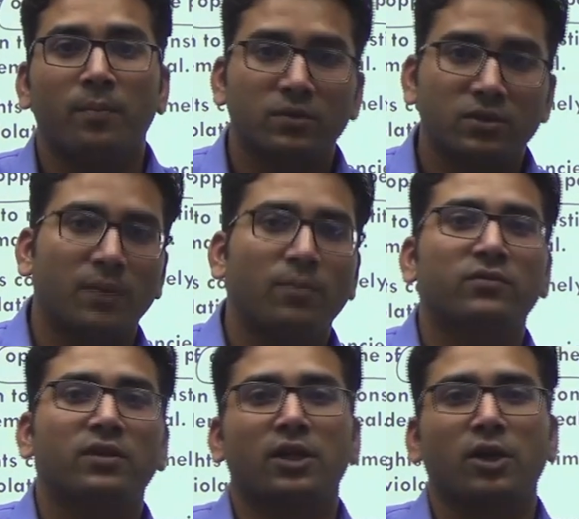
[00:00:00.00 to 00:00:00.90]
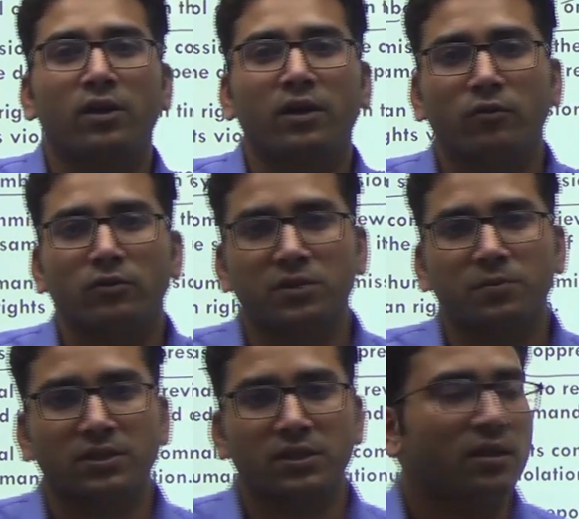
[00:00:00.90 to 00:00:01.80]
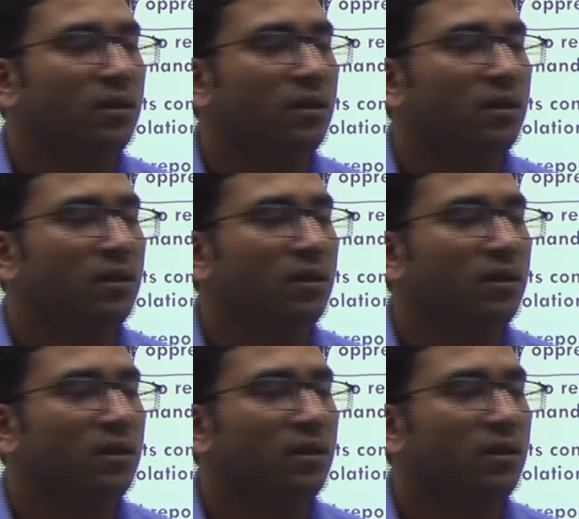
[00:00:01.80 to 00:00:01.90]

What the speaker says: some of the security forces personnel,